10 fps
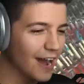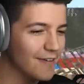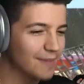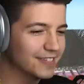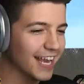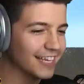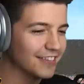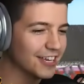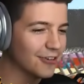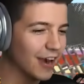I'm, I'm taking
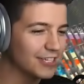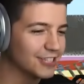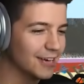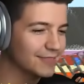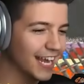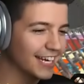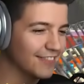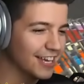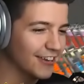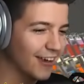the aggression. I'm taking
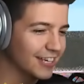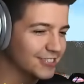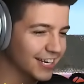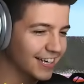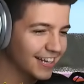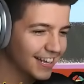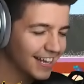right, the aggression. It.